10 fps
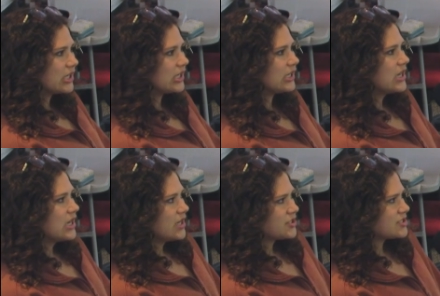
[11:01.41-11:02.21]
And
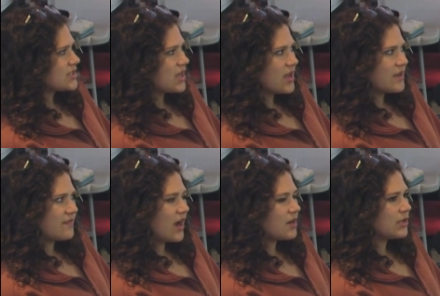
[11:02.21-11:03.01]
just the
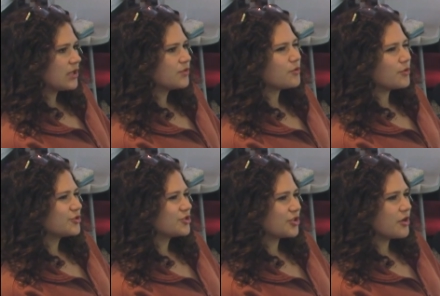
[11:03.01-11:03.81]
environment and the
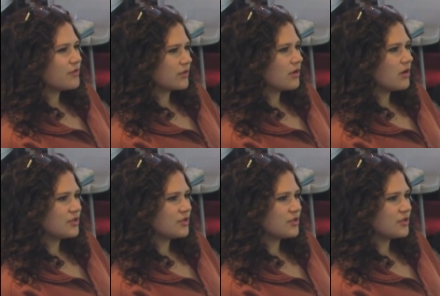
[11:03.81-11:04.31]
culture overall,